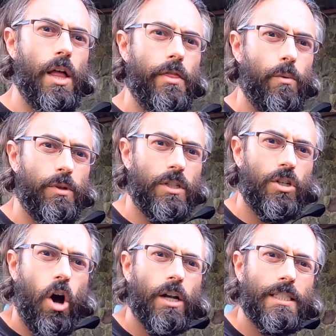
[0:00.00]
that when the
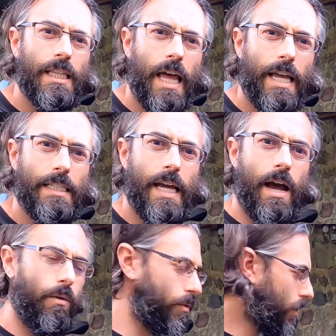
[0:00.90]
dog is laying
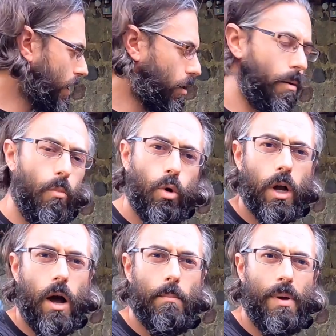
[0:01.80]
down, they are a more
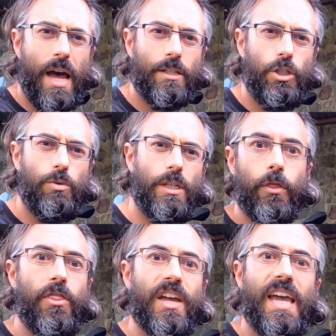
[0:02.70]
compact unit.
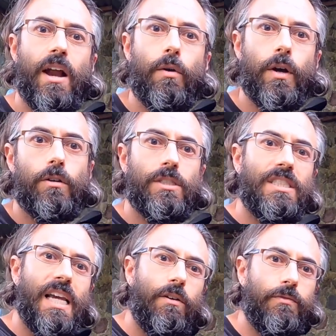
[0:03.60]
The carrier
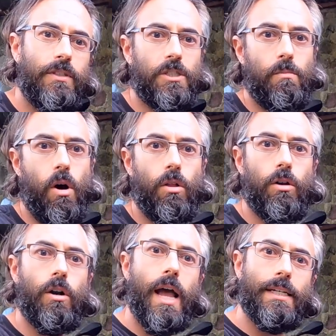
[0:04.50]
itself is
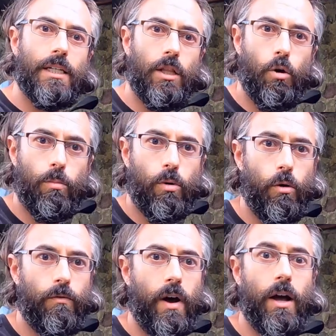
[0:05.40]
smaller, has a lower
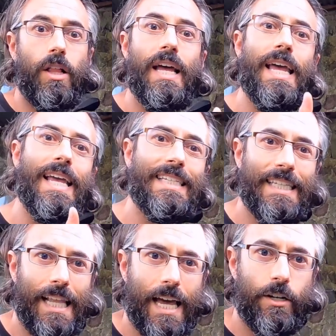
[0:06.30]
profile, is
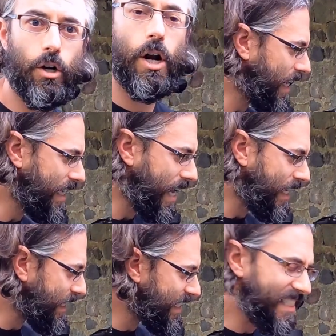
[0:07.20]
lighter, and yet
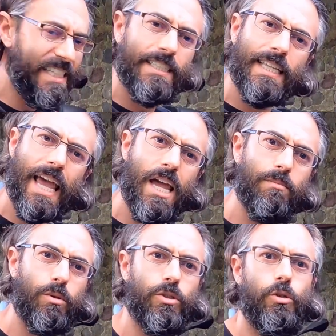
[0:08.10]
it is still
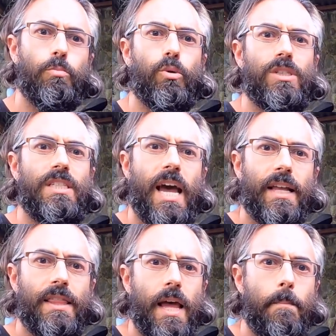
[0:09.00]
able to
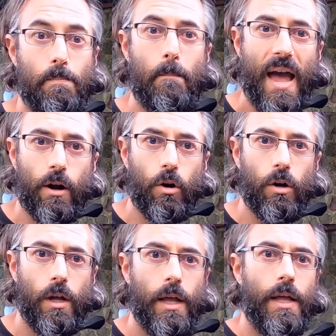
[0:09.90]
protect them better
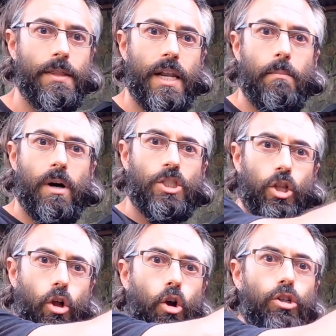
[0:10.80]
than a much
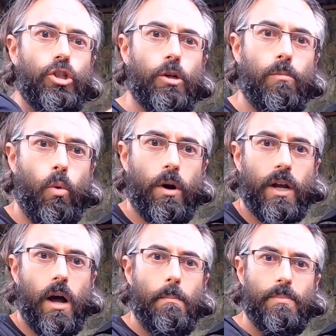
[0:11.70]
larger, more
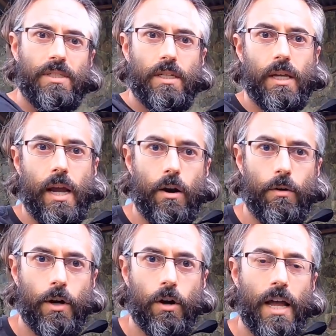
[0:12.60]
encompassing
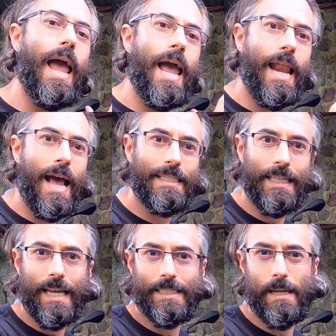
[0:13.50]
carrier, and has
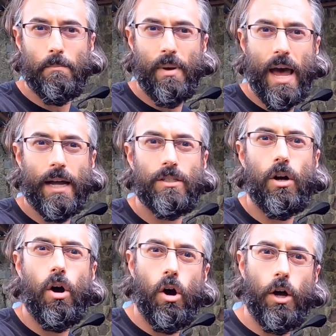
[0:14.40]
less impact
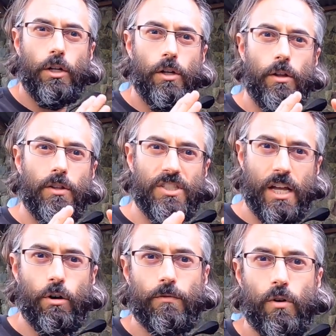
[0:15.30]
on the
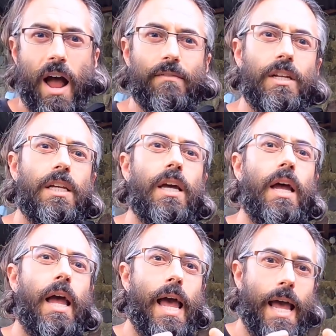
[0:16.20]
center of gravity
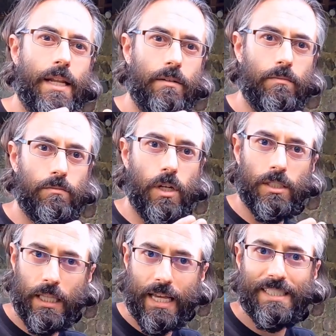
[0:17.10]
and
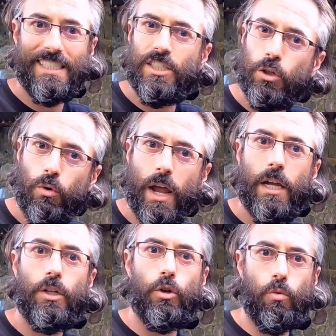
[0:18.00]
does less to
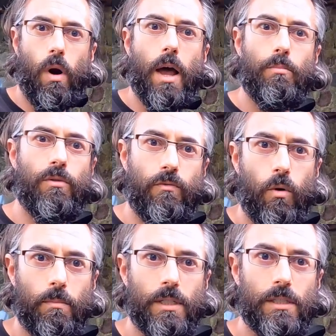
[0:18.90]
degrade your ride
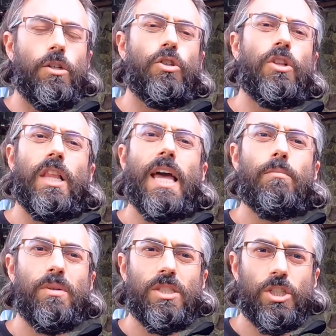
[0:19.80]
performance. So the laying
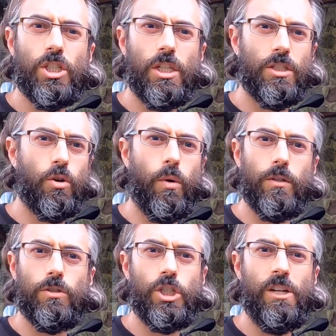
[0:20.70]
position is going
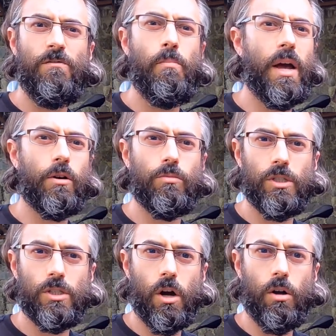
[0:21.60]
to achieve better
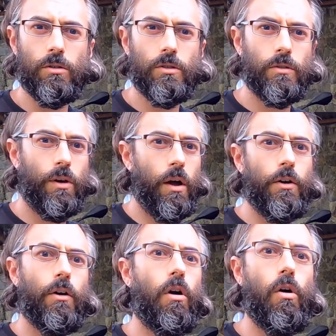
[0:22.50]
results
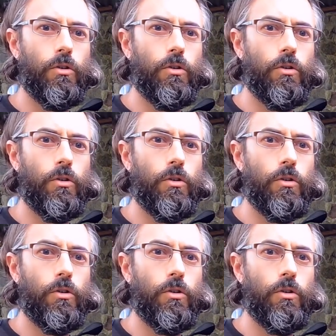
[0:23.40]
under all